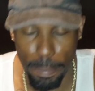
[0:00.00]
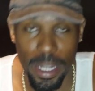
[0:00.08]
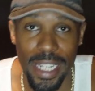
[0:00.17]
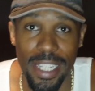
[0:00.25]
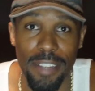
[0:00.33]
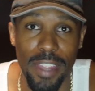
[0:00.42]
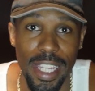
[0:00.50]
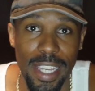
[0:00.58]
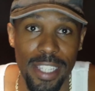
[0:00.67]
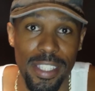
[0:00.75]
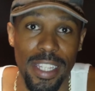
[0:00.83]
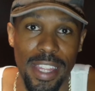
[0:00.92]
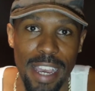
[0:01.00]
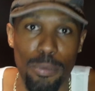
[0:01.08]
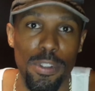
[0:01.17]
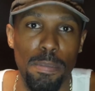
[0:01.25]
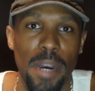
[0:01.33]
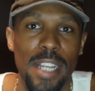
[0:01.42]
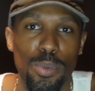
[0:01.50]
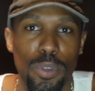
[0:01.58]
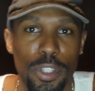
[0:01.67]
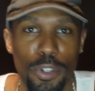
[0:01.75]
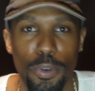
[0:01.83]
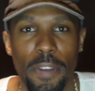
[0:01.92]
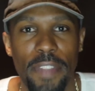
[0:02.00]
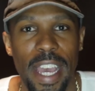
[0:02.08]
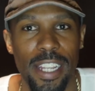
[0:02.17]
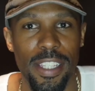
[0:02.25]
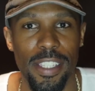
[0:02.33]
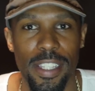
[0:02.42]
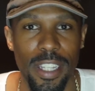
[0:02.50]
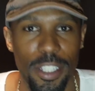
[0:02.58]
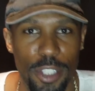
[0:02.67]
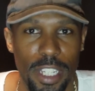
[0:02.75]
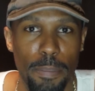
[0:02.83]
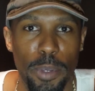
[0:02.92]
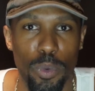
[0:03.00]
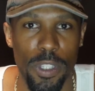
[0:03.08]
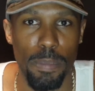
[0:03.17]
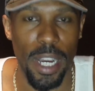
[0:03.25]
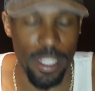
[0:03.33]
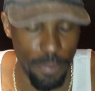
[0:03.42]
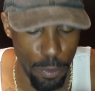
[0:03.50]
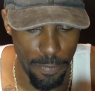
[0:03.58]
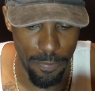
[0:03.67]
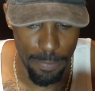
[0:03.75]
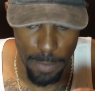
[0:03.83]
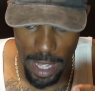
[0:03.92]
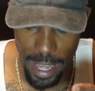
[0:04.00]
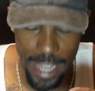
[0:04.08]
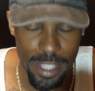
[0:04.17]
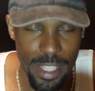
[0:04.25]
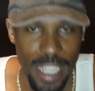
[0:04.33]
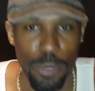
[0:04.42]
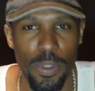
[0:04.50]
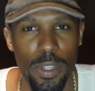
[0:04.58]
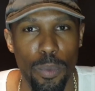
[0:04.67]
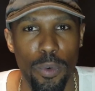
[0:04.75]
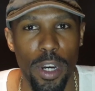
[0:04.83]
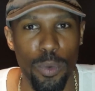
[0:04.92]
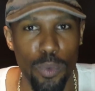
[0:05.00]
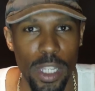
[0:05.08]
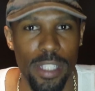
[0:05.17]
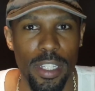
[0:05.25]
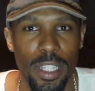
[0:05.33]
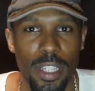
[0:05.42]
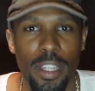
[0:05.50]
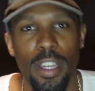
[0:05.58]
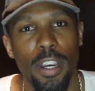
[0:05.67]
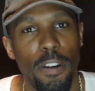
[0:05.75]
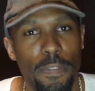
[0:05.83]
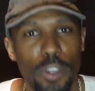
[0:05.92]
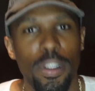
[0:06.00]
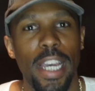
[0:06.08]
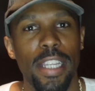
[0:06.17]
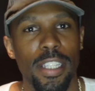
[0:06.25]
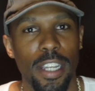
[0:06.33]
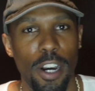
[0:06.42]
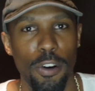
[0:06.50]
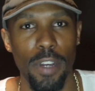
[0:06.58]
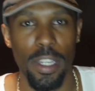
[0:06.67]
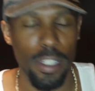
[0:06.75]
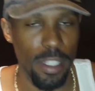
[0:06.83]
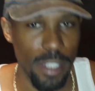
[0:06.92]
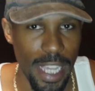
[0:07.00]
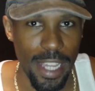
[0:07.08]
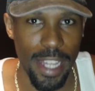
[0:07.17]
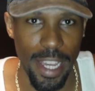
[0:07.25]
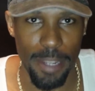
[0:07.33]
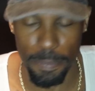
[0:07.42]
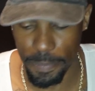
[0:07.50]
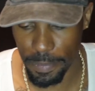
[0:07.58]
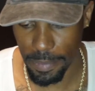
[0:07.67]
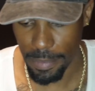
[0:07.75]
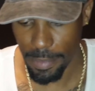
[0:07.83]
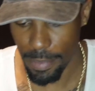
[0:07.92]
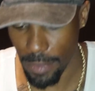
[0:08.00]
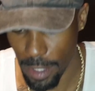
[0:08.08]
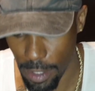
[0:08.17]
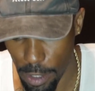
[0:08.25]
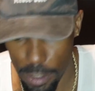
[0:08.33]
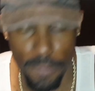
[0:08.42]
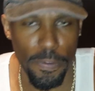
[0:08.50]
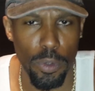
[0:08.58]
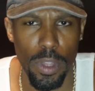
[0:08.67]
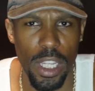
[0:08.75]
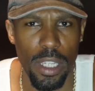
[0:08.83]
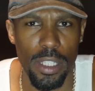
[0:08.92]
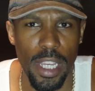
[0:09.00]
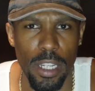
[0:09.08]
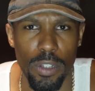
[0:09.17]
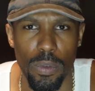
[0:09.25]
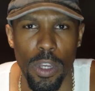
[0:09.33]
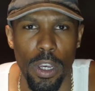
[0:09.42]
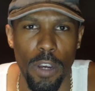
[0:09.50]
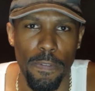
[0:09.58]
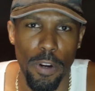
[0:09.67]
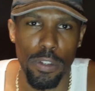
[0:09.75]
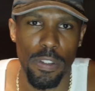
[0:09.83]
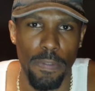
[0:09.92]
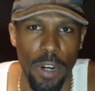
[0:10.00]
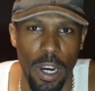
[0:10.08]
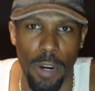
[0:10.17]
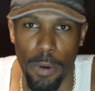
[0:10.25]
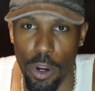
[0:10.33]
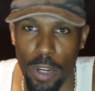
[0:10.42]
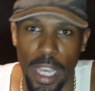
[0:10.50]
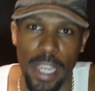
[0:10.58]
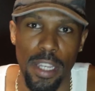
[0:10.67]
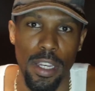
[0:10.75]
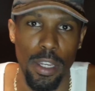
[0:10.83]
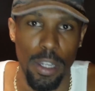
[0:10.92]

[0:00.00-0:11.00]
are plenty of things that response would do if that is a legitimate response. If you had sex with someone recently, a few days ago, say that. There's a few things that do. But first of all, okay,